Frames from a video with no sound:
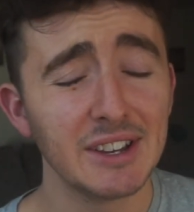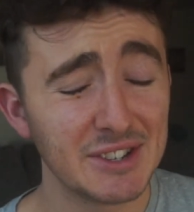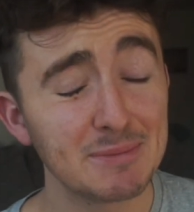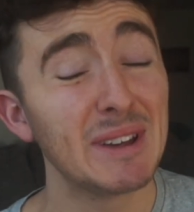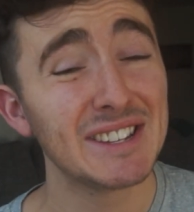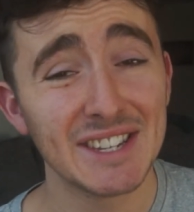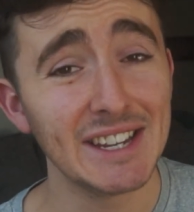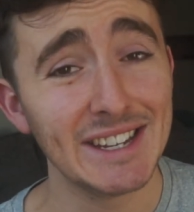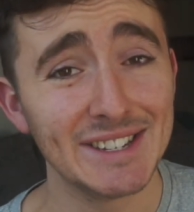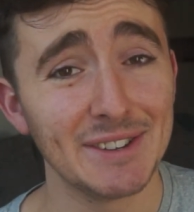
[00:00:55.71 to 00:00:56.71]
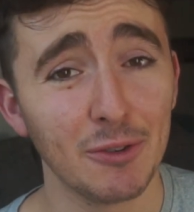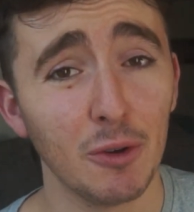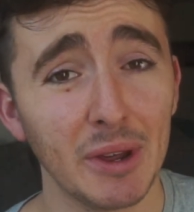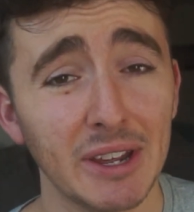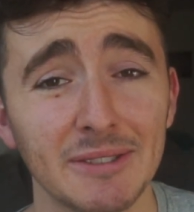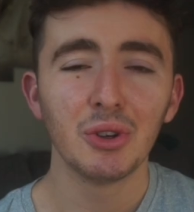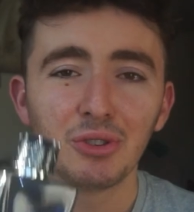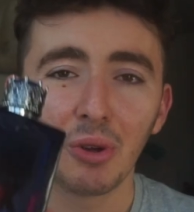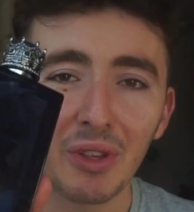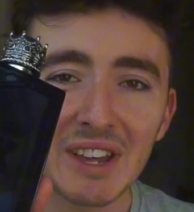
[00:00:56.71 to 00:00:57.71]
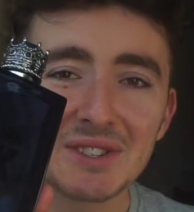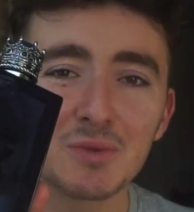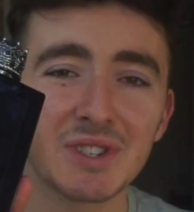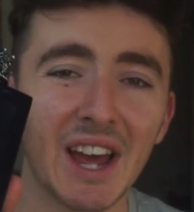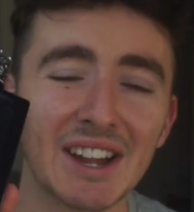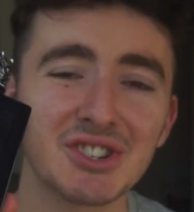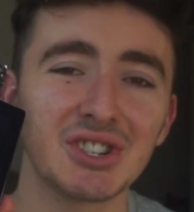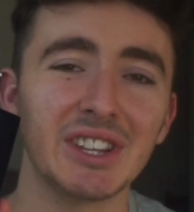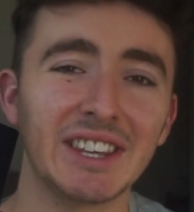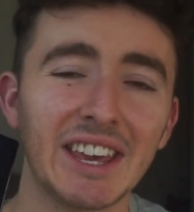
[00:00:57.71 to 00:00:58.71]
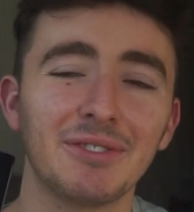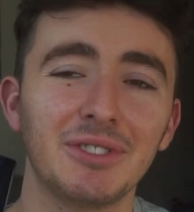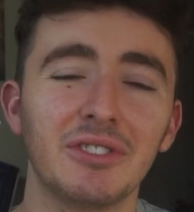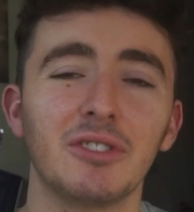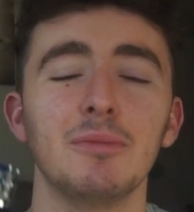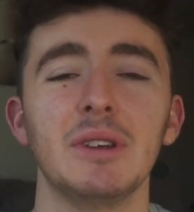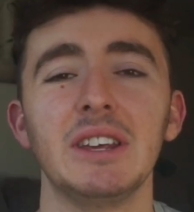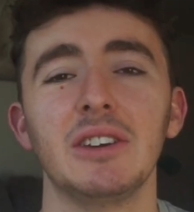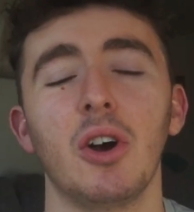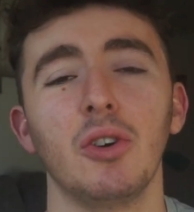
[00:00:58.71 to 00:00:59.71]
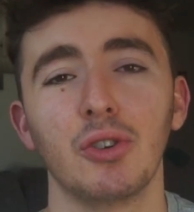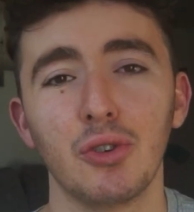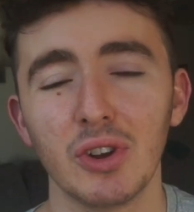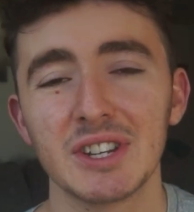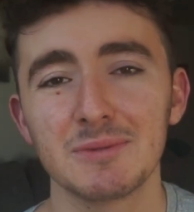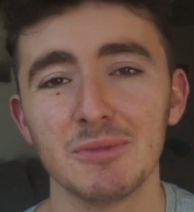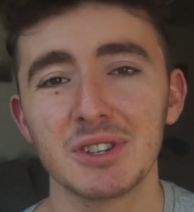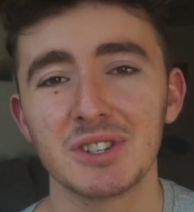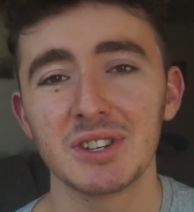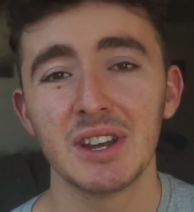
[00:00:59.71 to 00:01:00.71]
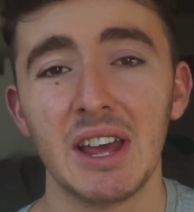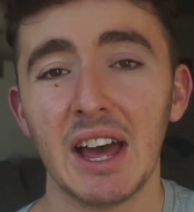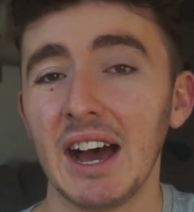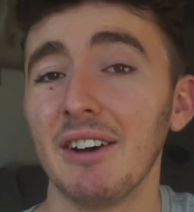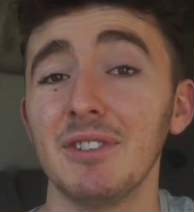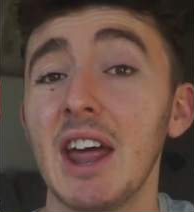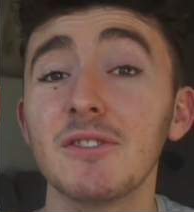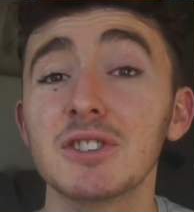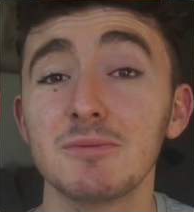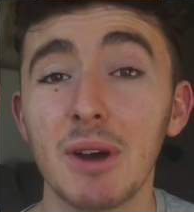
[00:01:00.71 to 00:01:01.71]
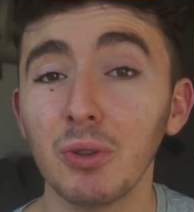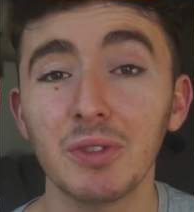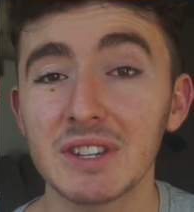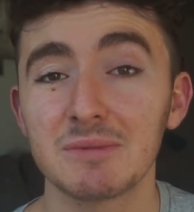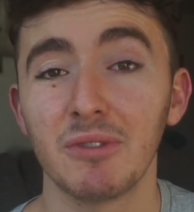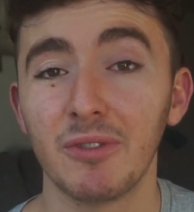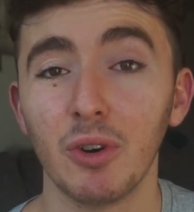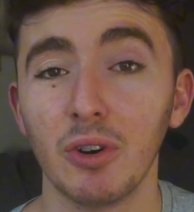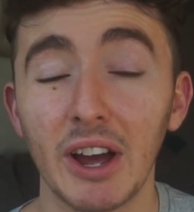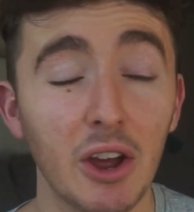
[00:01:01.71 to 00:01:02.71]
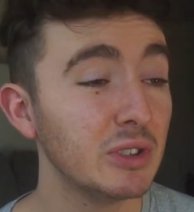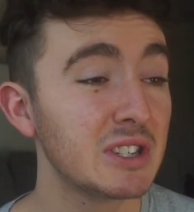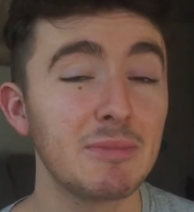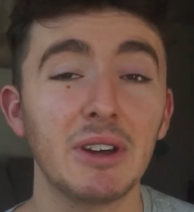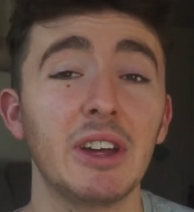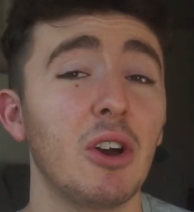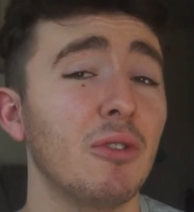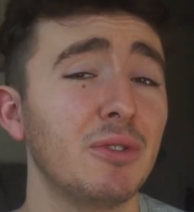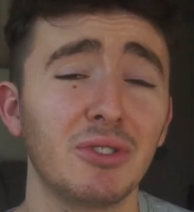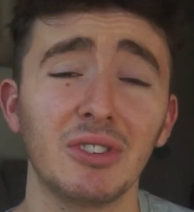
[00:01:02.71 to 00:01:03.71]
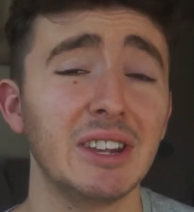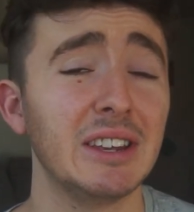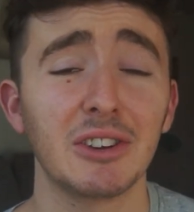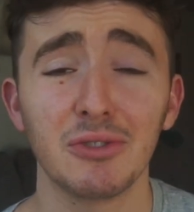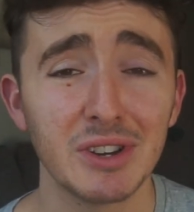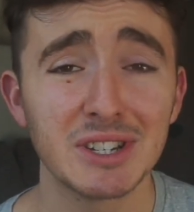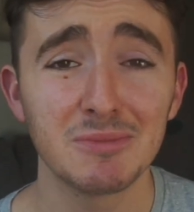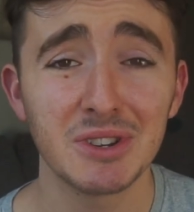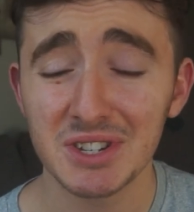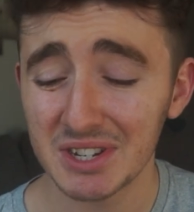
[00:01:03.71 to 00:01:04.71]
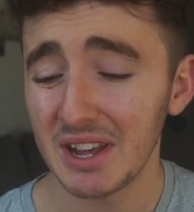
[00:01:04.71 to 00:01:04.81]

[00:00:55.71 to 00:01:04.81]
Just makes it easier for me. So this was actually gifted to me on Christmas. I've never smelt this before. I only smelt it obviously Christmas.